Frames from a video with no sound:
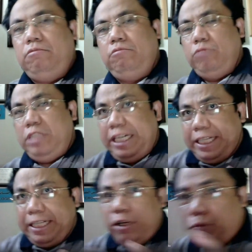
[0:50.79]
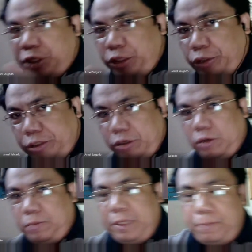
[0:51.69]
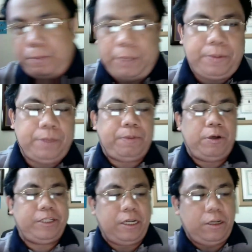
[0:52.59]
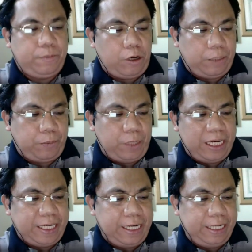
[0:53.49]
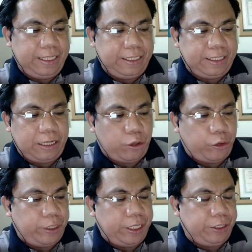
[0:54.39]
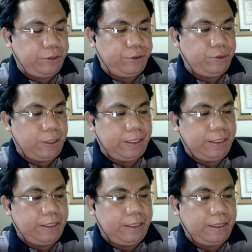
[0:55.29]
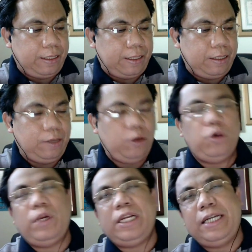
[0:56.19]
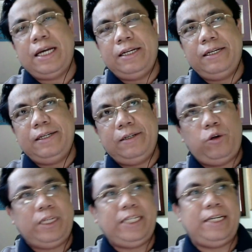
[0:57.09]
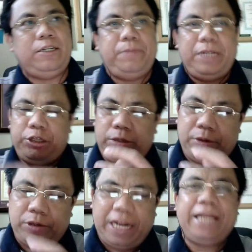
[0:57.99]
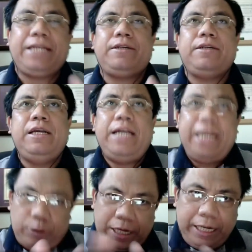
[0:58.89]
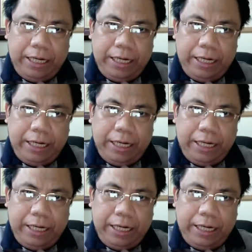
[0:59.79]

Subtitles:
this is an offshoot of the proposal of multiple intelligence according to Howard Gardner. Howard Gardner mentioned about eight. Actually,